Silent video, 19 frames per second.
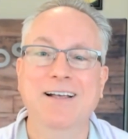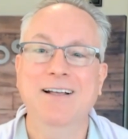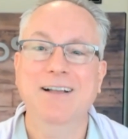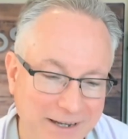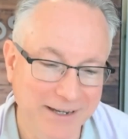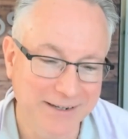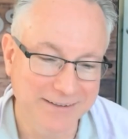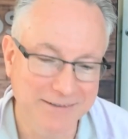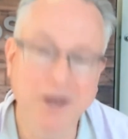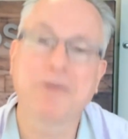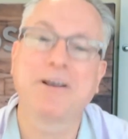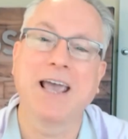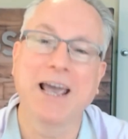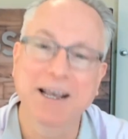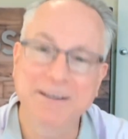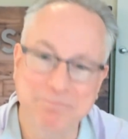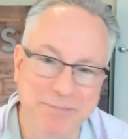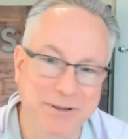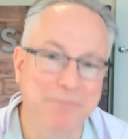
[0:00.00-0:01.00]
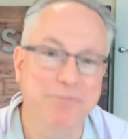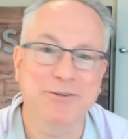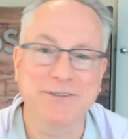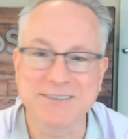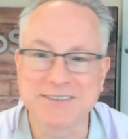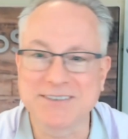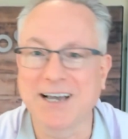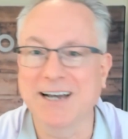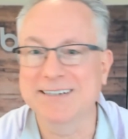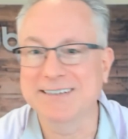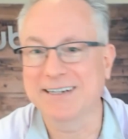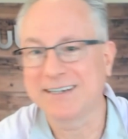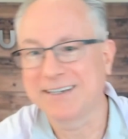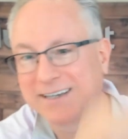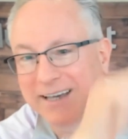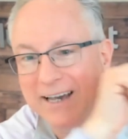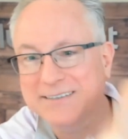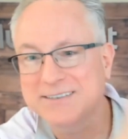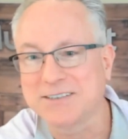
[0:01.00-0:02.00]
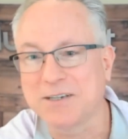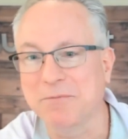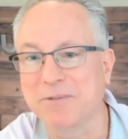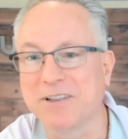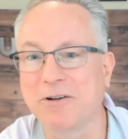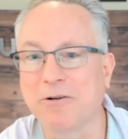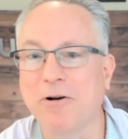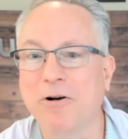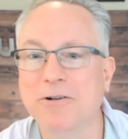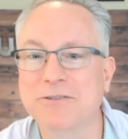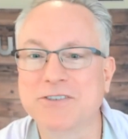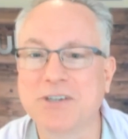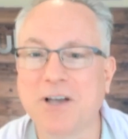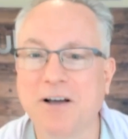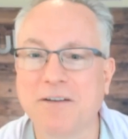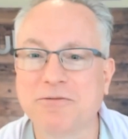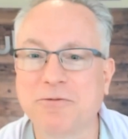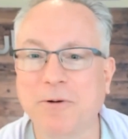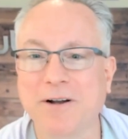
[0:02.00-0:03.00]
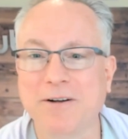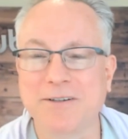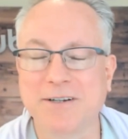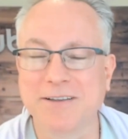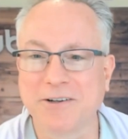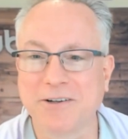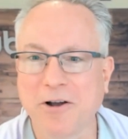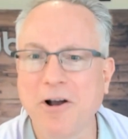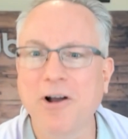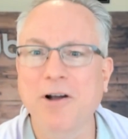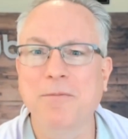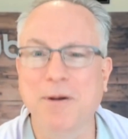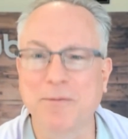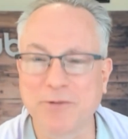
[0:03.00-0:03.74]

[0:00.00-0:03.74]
And okay, people decide to kick some of their old software to the curb.